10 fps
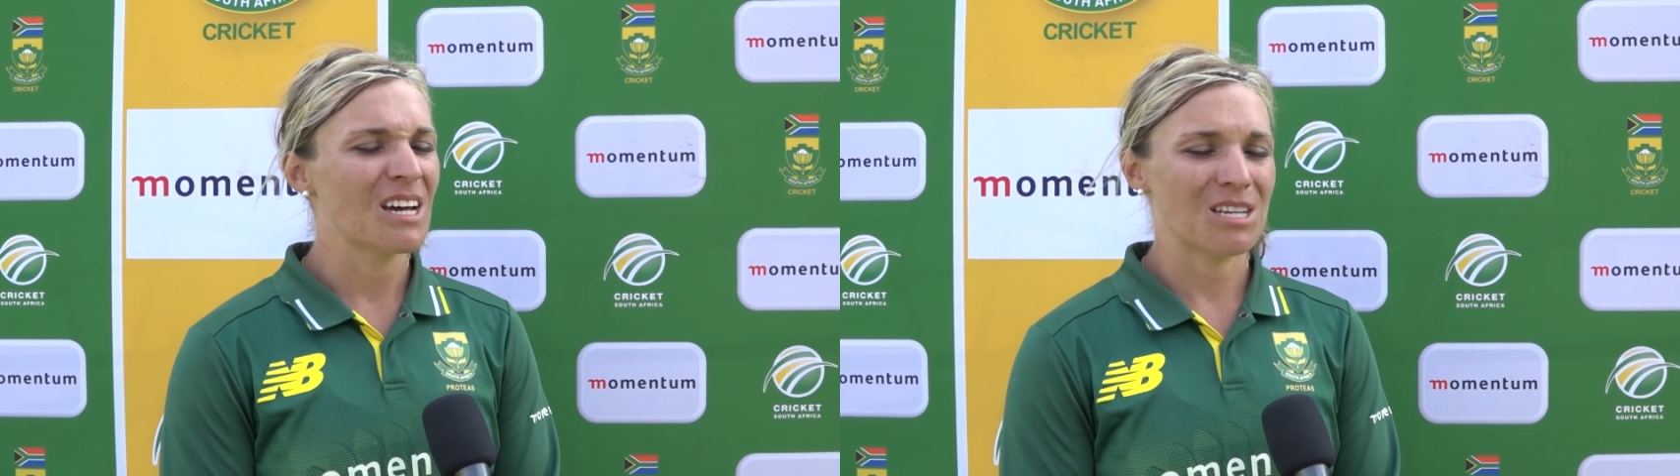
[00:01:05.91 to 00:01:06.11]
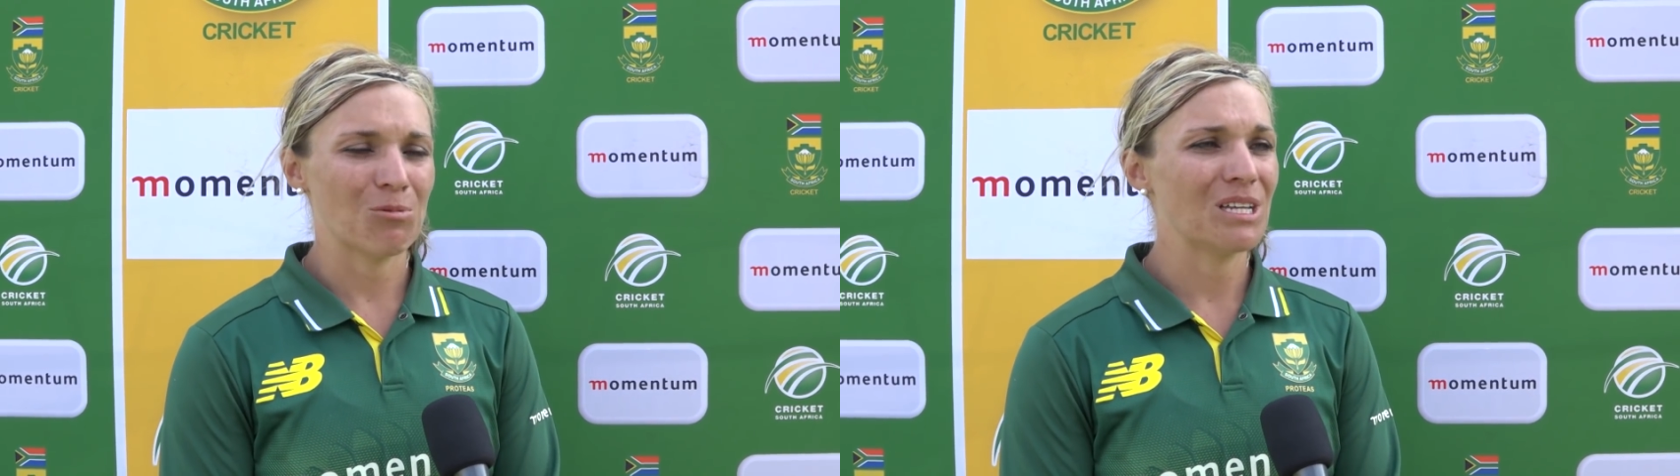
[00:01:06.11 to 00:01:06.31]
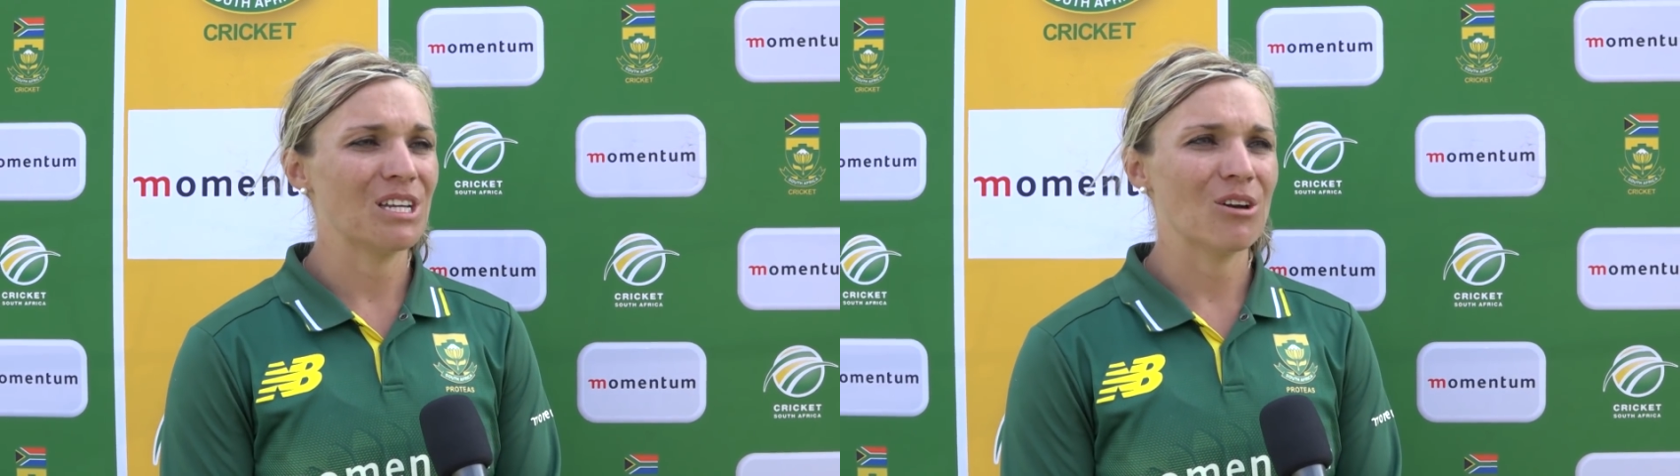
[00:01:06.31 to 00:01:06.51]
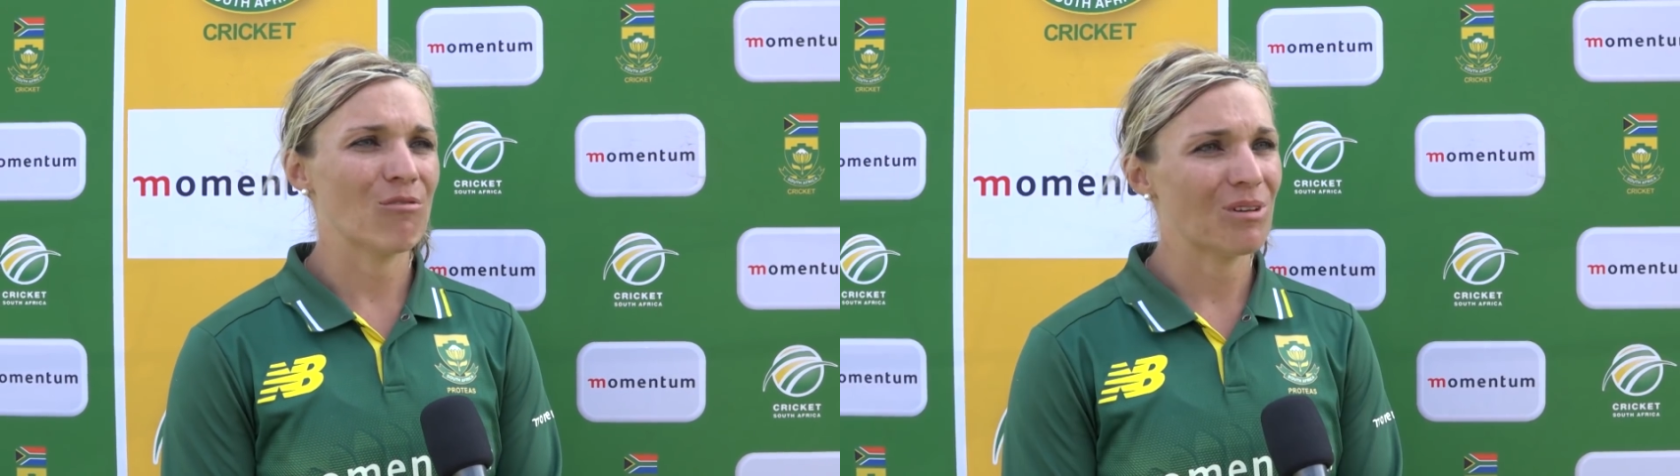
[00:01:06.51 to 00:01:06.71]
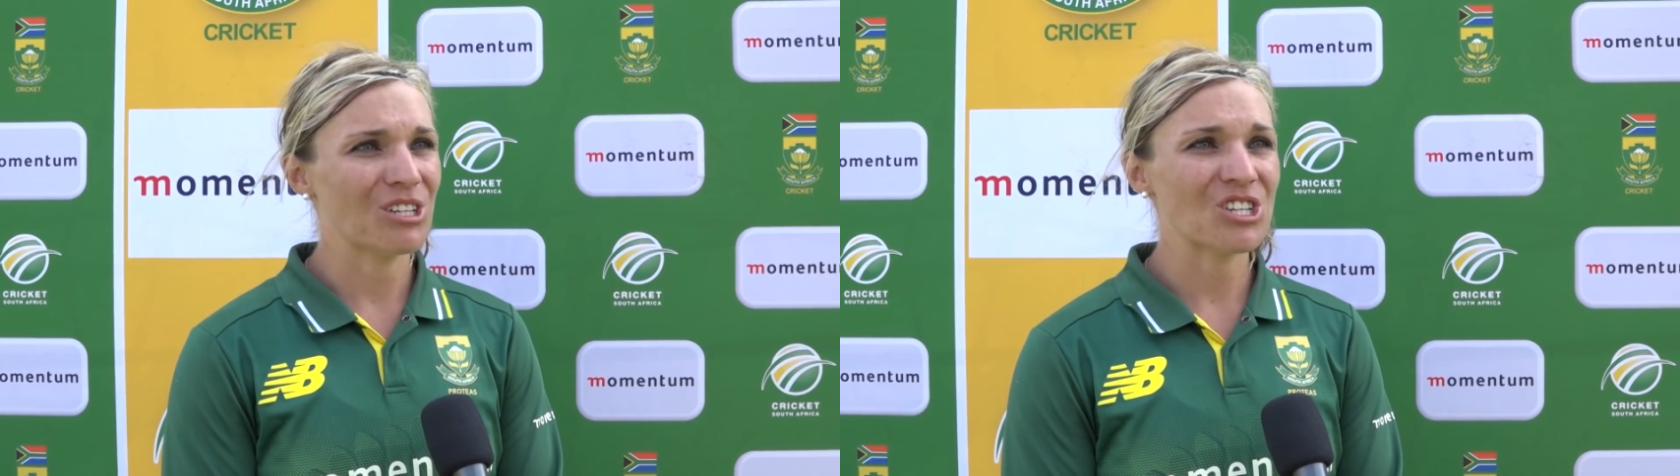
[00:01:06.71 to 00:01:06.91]
So we knew
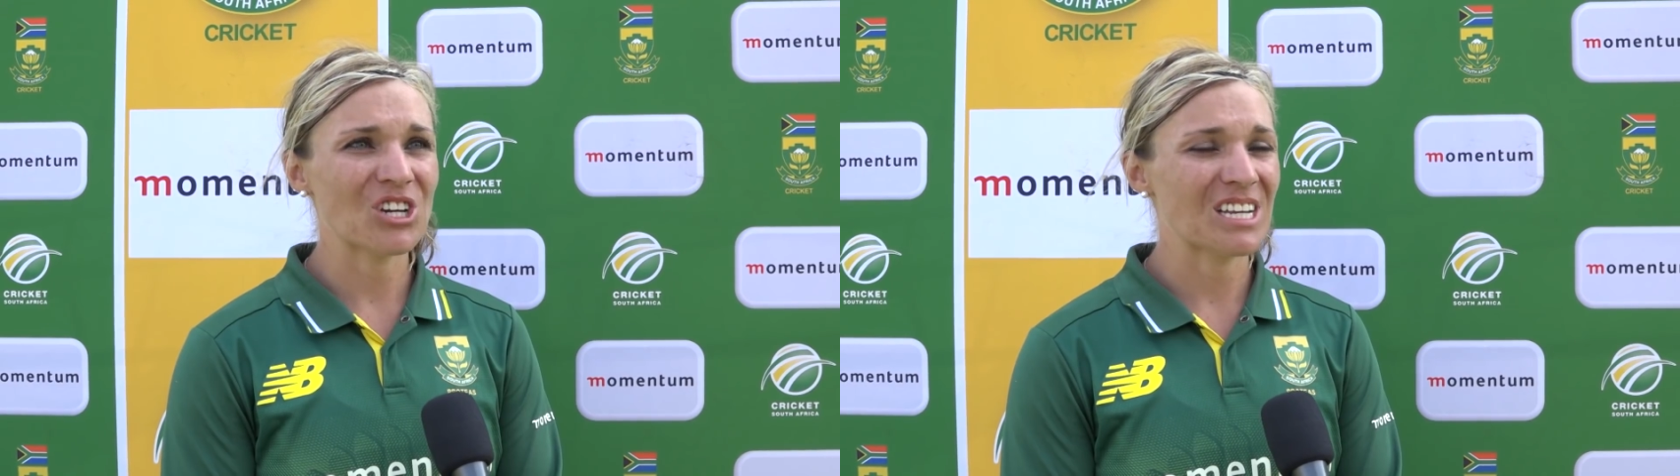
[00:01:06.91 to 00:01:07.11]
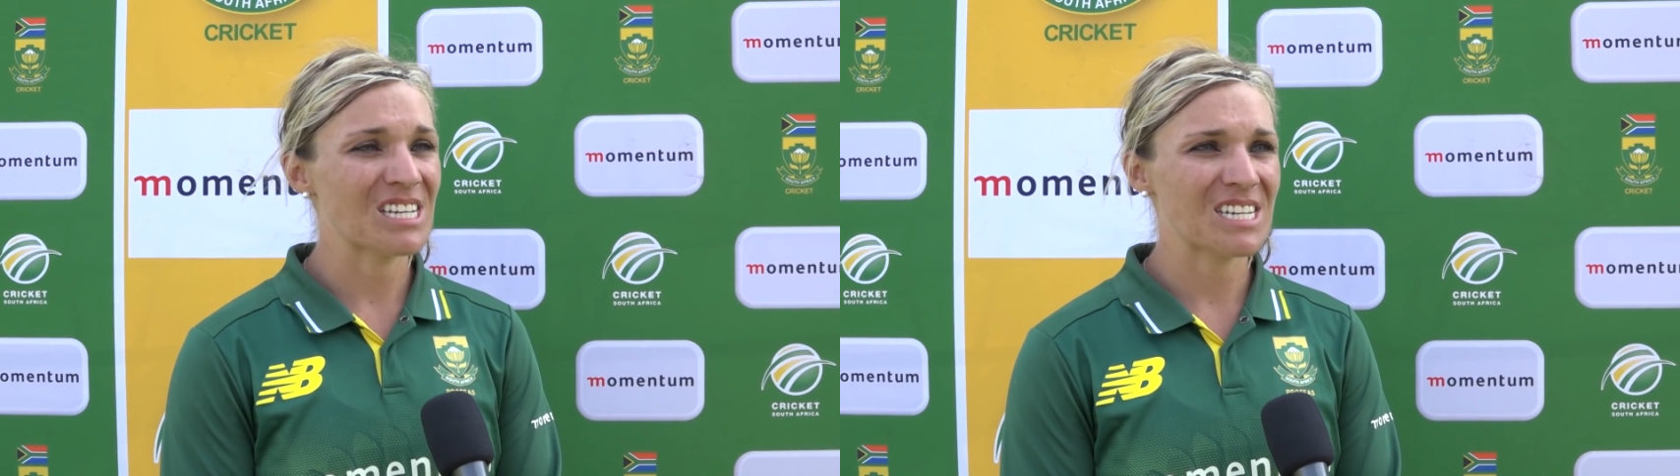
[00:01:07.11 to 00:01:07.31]
if we're just going to